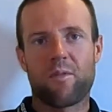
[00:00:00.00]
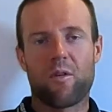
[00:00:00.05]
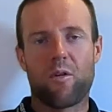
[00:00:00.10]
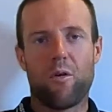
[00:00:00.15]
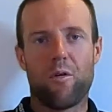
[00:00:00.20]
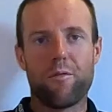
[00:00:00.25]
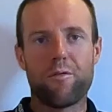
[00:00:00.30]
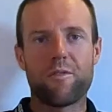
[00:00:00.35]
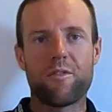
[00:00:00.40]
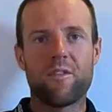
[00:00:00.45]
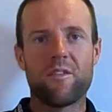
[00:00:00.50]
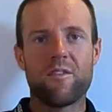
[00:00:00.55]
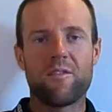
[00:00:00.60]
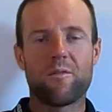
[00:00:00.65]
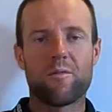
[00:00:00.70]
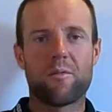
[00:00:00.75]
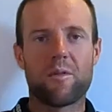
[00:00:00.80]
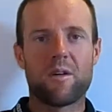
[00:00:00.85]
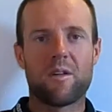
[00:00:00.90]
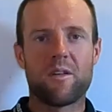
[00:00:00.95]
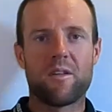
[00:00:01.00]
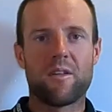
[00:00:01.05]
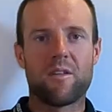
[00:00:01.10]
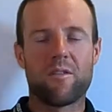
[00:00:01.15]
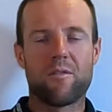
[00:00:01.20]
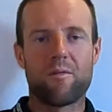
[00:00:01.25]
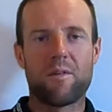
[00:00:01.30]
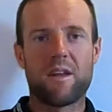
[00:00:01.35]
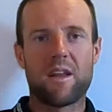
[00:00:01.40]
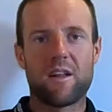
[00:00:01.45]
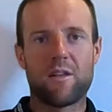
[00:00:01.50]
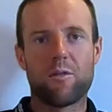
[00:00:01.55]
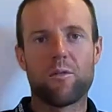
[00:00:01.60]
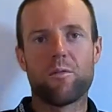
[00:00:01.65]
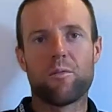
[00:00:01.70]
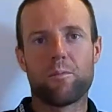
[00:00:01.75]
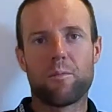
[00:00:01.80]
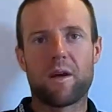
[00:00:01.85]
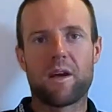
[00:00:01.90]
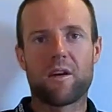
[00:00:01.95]
often when I
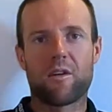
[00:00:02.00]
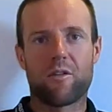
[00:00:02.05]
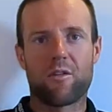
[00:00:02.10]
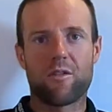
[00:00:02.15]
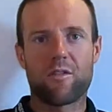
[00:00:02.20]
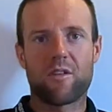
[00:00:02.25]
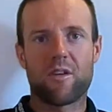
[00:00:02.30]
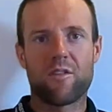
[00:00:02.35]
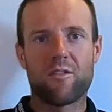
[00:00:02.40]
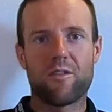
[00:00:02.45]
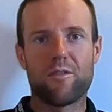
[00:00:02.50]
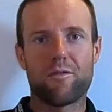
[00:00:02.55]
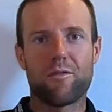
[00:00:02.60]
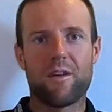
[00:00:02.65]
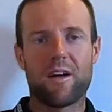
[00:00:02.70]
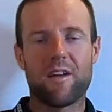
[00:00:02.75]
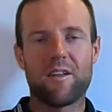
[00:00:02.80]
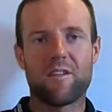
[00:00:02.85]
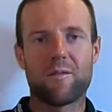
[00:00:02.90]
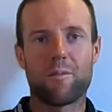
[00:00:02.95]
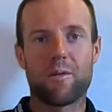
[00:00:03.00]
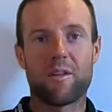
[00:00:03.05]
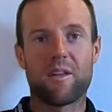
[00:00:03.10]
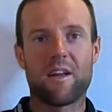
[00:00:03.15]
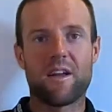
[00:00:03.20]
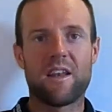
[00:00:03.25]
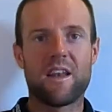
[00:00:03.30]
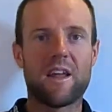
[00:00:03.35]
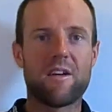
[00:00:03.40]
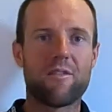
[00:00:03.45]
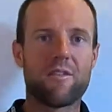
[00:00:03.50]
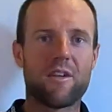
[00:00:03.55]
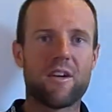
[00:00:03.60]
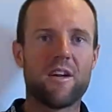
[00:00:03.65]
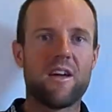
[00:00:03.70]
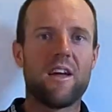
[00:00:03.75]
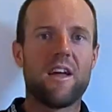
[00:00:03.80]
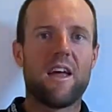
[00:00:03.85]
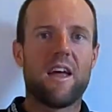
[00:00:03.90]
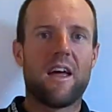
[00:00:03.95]
do big cross-country flights, but I never
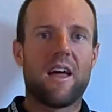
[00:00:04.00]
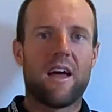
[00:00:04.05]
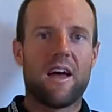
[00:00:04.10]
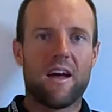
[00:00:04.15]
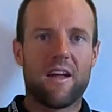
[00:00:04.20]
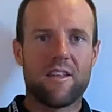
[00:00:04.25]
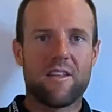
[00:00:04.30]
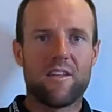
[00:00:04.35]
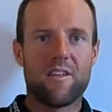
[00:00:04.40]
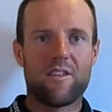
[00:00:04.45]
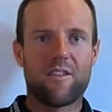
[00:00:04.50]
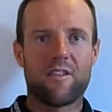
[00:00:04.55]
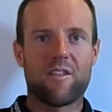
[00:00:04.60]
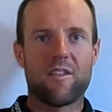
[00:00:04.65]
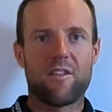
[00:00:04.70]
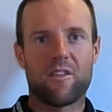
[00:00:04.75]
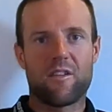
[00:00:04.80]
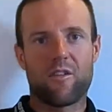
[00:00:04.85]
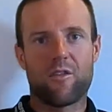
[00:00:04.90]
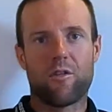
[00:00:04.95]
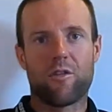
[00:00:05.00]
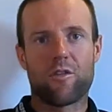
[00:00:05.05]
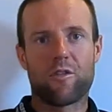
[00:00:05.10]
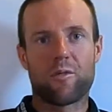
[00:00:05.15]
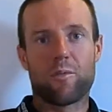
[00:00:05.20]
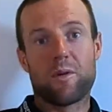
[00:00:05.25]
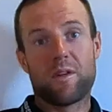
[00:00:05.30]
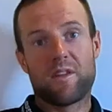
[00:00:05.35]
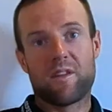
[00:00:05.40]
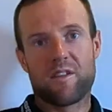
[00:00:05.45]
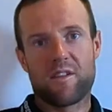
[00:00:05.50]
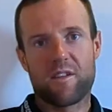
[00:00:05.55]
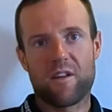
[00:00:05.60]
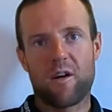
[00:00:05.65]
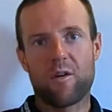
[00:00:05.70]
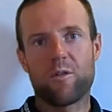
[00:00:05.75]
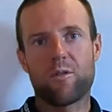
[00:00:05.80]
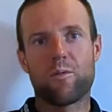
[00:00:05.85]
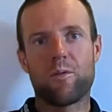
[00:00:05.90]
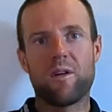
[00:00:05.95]
had this course with the
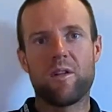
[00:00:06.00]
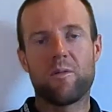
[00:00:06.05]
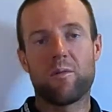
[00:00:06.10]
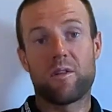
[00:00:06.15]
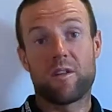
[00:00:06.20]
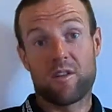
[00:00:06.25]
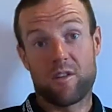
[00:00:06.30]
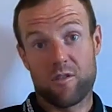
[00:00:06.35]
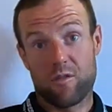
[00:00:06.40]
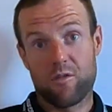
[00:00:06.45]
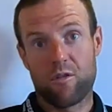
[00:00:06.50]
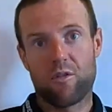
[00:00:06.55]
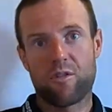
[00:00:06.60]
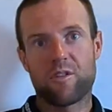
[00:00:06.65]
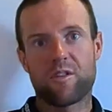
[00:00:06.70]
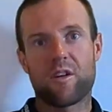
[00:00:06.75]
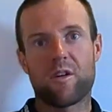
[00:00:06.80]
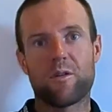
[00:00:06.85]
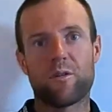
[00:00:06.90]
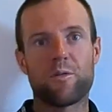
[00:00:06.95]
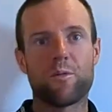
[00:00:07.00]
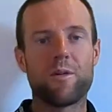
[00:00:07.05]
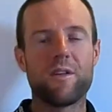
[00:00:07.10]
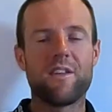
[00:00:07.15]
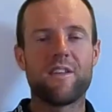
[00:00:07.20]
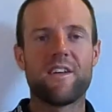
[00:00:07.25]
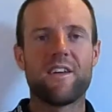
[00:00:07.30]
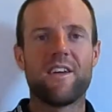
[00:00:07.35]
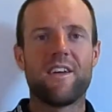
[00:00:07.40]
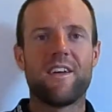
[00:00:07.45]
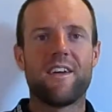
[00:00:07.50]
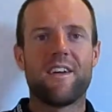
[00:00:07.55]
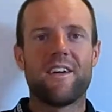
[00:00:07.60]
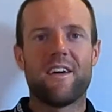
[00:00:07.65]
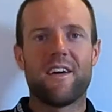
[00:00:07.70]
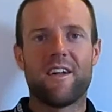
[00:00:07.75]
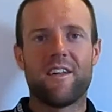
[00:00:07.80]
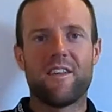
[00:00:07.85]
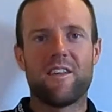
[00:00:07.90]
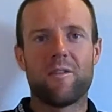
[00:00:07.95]
south wind, with the strong south wind,
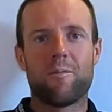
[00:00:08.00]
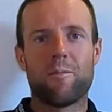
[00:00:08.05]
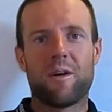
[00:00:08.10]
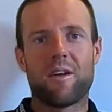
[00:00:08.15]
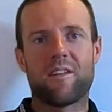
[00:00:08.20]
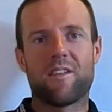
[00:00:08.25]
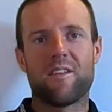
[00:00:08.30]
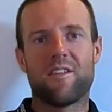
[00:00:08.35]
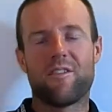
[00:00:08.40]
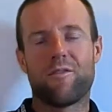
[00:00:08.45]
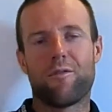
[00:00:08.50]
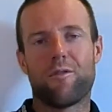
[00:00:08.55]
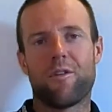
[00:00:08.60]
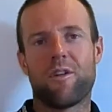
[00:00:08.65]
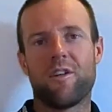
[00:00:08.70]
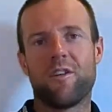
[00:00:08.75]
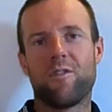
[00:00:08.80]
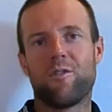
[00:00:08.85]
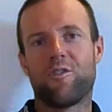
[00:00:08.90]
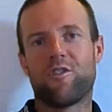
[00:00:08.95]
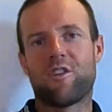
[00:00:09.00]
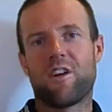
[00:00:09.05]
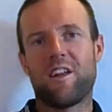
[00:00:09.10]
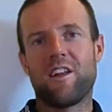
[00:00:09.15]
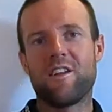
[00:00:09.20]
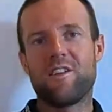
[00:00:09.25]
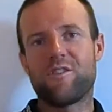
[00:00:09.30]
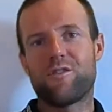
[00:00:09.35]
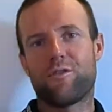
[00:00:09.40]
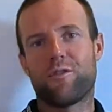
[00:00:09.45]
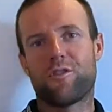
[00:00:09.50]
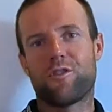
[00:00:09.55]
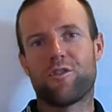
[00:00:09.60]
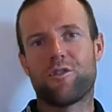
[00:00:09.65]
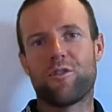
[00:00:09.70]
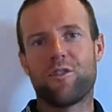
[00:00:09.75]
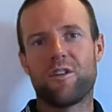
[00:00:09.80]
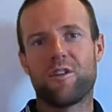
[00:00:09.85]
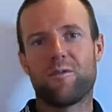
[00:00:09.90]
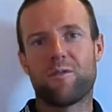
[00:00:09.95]
and it makes it for a new challenge. For
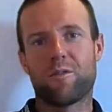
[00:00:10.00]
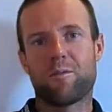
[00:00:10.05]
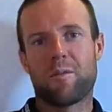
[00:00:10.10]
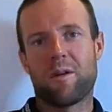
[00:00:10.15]
sure it was